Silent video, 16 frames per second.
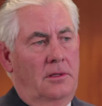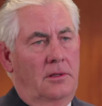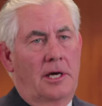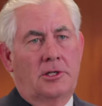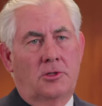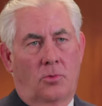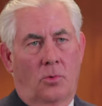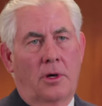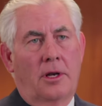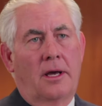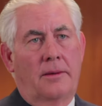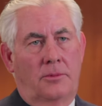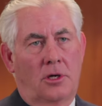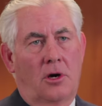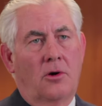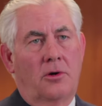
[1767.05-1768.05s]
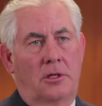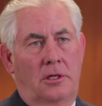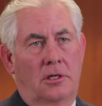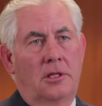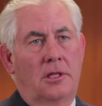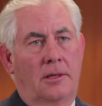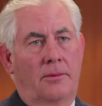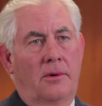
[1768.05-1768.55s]
that's what I'm talking
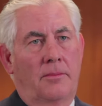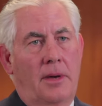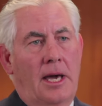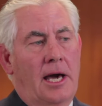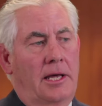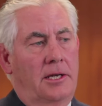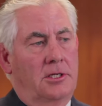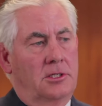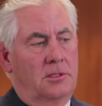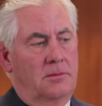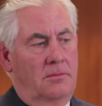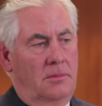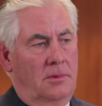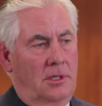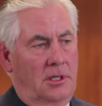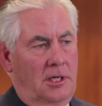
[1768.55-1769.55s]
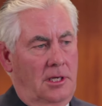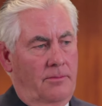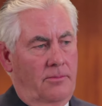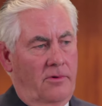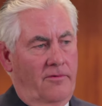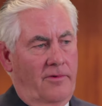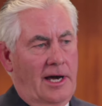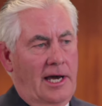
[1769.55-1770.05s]
to them about is, again,
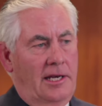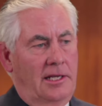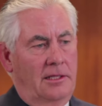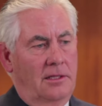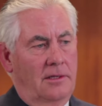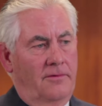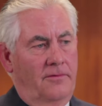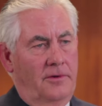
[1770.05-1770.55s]
providing the